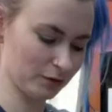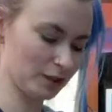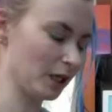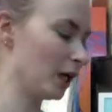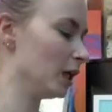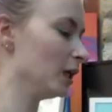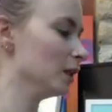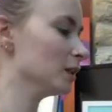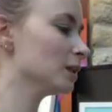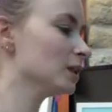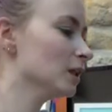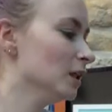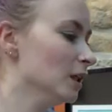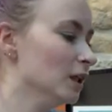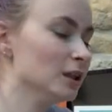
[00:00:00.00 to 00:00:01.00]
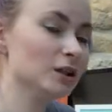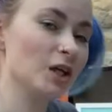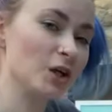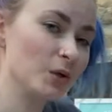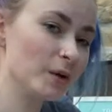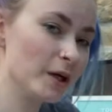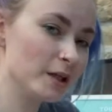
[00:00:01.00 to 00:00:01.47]
days to
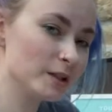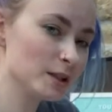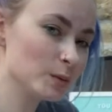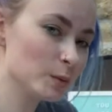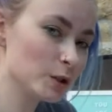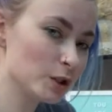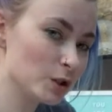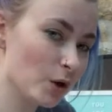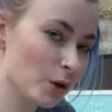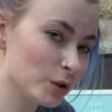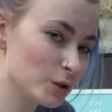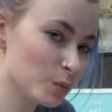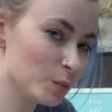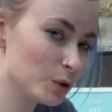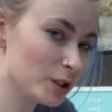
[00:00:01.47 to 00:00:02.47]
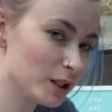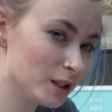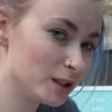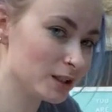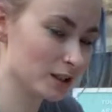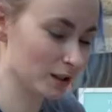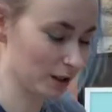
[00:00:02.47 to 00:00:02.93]
create some stock to put
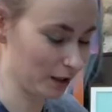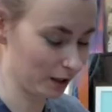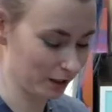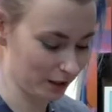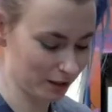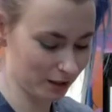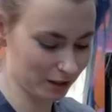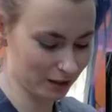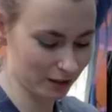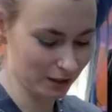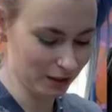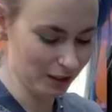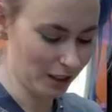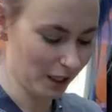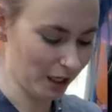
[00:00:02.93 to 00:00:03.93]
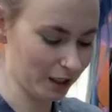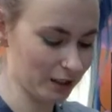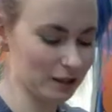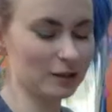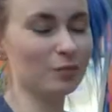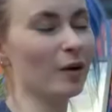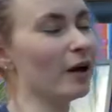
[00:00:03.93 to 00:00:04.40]
into this. And
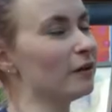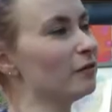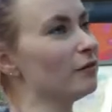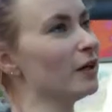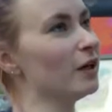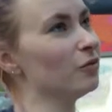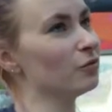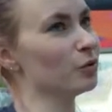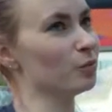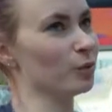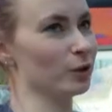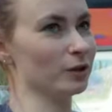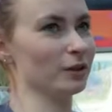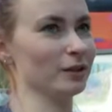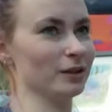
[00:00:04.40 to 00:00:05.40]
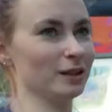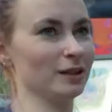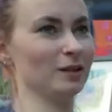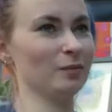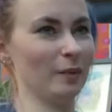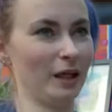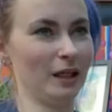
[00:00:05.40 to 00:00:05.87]
it's my favourite products
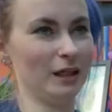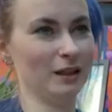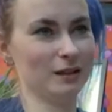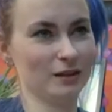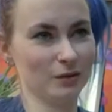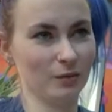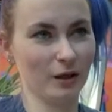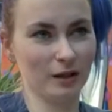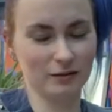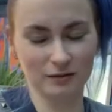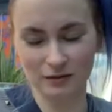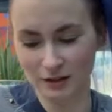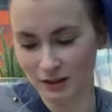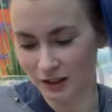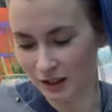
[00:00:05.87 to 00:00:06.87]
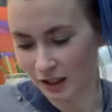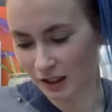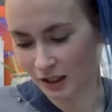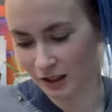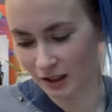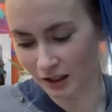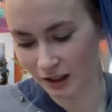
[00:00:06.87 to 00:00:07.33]
to make as well.
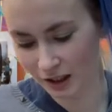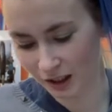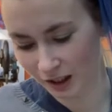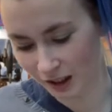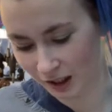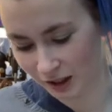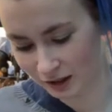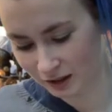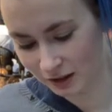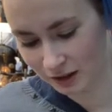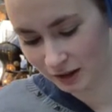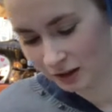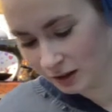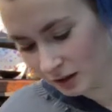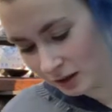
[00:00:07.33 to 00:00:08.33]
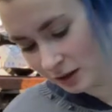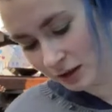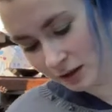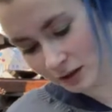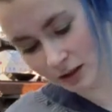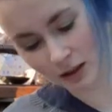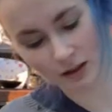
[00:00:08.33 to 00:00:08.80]
And it is.
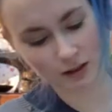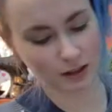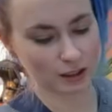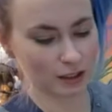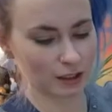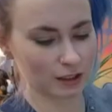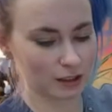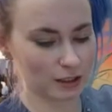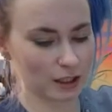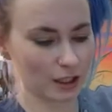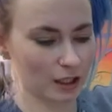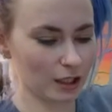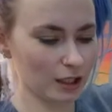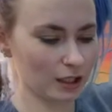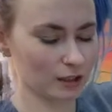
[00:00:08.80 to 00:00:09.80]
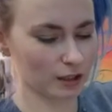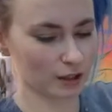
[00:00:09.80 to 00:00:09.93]
Da, da, da, da.